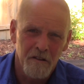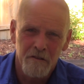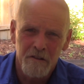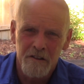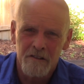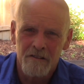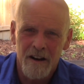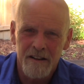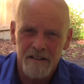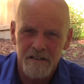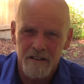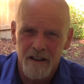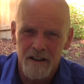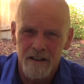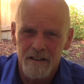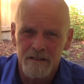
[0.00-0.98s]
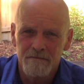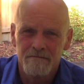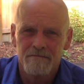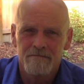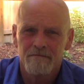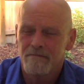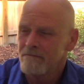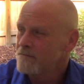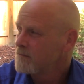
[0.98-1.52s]
over there raising hell.
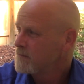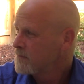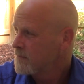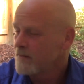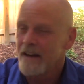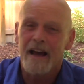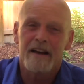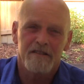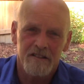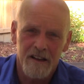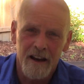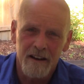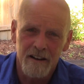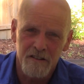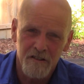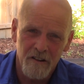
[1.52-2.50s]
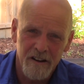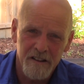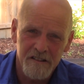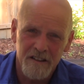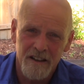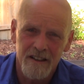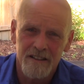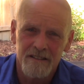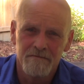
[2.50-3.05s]
Now Sadie's
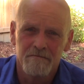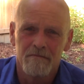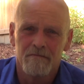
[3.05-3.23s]
raising hell.